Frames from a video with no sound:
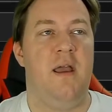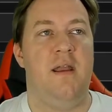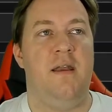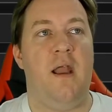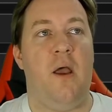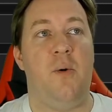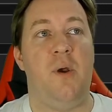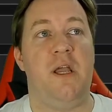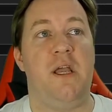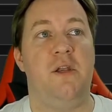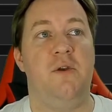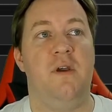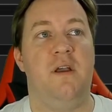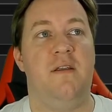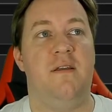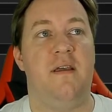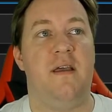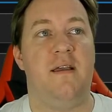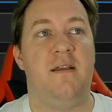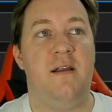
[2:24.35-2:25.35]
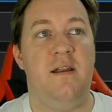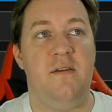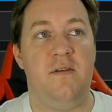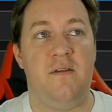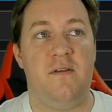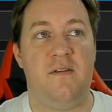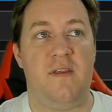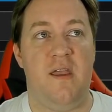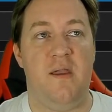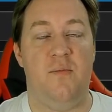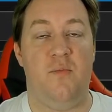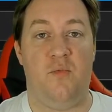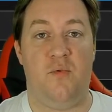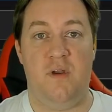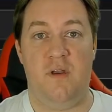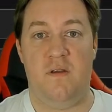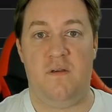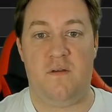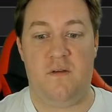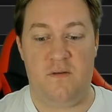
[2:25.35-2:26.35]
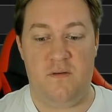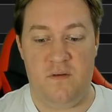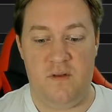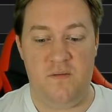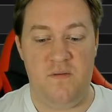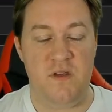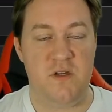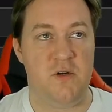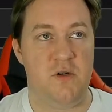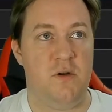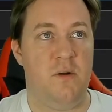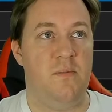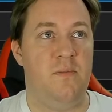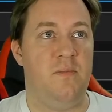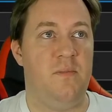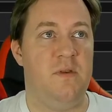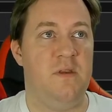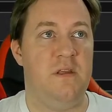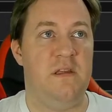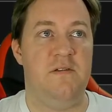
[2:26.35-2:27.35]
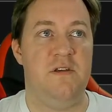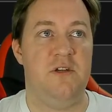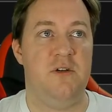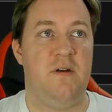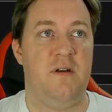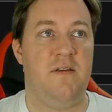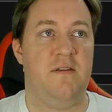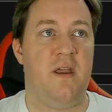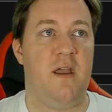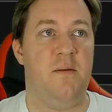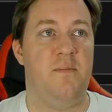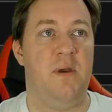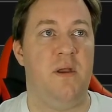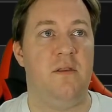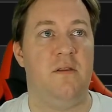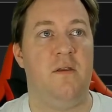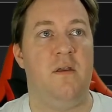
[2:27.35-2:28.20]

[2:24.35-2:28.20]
Now we can do exactly the same with the division assignment.